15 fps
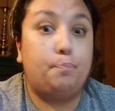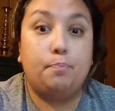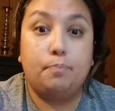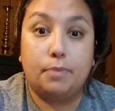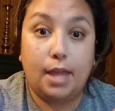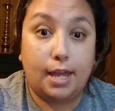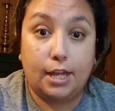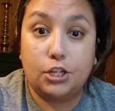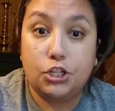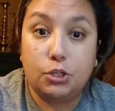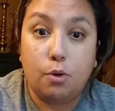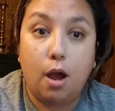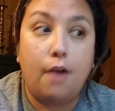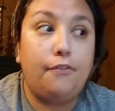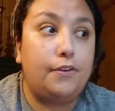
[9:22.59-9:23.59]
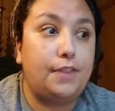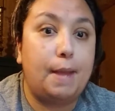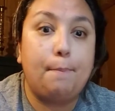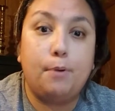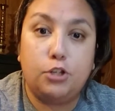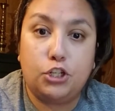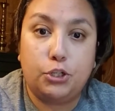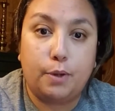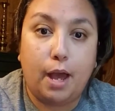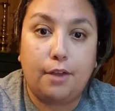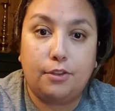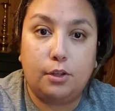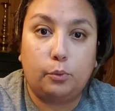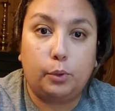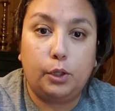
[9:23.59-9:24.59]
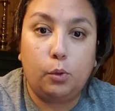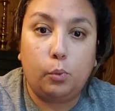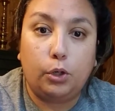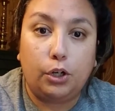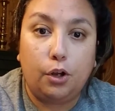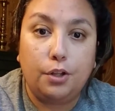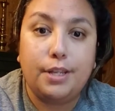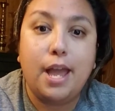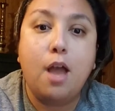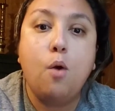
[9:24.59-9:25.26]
They get you off and they put you out in the real world